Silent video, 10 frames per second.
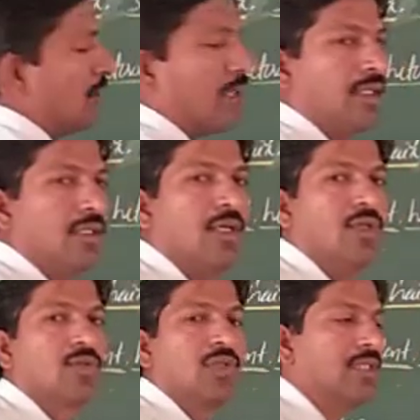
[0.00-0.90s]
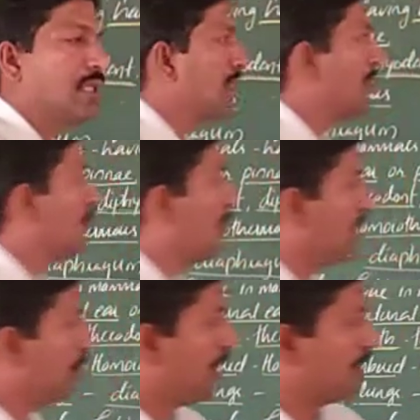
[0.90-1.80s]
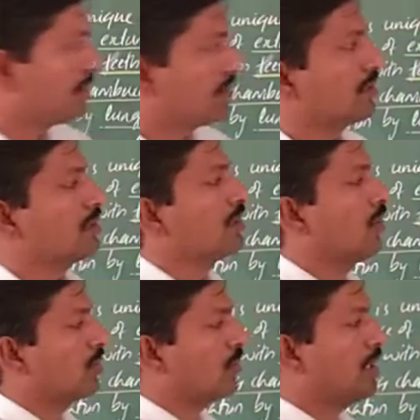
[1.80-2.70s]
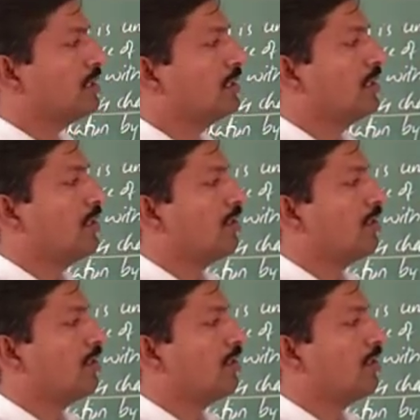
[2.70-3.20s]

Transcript: right. So, these are the body parts in order wise.